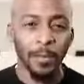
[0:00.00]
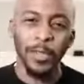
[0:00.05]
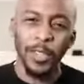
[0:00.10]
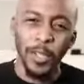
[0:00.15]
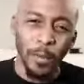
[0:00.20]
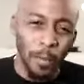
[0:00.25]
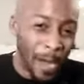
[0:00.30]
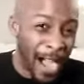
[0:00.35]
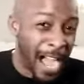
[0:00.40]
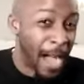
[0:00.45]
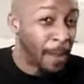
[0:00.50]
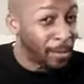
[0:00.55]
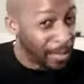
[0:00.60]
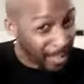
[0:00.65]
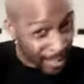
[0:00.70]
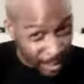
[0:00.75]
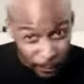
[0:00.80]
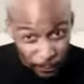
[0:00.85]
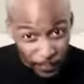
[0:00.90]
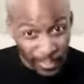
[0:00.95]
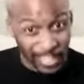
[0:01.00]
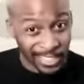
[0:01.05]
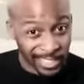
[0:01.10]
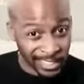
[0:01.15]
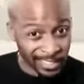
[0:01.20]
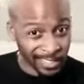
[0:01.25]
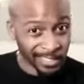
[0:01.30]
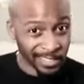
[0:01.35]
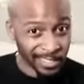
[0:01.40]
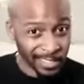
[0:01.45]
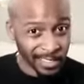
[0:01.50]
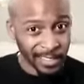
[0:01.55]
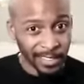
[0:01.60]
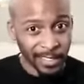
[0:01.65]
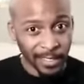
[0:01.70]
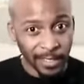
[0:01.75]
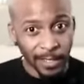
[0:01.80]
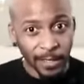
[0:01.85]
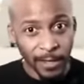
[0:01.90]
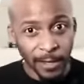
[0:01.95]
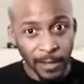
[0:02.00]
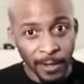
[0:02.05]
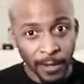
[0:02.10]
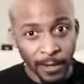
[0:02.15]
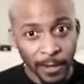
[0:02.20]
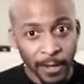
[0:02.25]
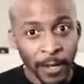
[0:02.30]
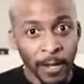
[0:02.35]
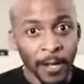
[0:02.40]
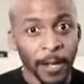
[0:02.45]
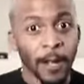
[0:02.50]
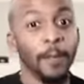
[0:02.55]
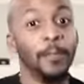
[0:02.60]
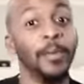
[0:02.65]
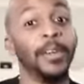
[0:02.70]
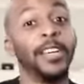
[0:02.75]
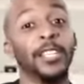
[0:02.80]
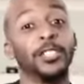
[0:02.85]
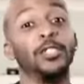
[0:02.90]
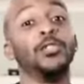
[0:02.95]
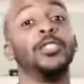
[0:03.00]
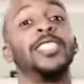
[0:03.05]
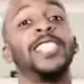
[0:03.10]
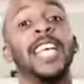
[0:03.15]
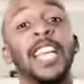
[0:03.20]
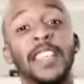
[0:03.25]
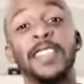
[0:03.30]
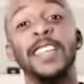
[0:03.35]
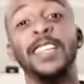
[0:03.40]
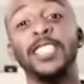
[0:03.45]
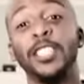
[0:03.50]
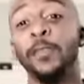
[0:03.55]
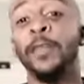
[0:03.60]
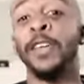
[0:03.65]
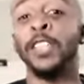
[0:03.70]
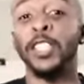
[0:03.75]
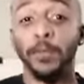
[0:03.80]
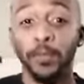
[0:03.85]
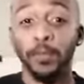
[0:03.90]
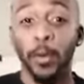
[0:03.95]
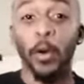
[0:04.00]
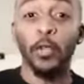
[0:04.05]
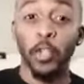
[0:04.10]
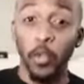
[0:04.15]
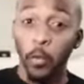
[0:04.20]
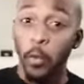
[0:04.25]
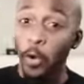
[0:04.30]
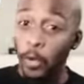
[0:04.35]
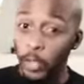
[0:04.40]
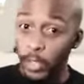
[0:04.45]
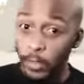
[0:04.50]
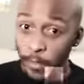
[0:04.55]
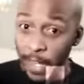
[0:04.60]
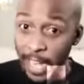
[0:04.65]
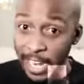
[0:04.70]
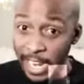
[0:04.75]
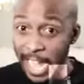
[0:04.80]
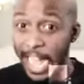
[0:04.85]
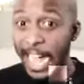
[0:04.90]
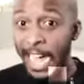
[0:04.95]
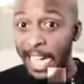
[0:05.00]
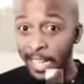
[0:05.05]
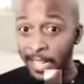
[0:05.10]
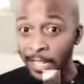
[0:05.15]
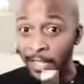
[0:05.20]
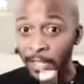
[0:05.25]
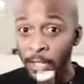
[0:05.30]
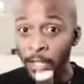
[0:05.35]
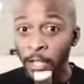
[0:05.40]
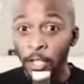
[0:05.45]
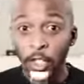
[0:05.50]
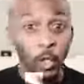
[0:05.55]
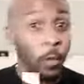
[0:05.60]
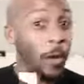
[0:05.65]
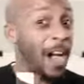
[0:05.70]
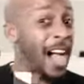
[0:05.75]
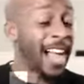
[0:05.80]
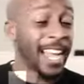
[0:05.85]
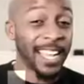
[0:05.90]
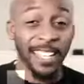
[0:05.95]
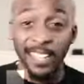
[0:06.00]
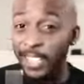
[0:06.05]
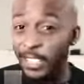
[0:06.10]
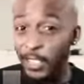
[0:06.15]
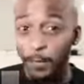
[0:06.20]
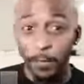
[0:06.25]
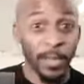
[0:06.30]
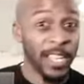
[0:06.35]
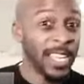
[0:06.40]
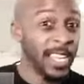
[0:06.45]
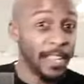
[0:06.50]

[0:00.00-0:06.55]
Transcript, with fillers: but the Bible is fiction. Because you say these men spoke the words of Allah. So how could this be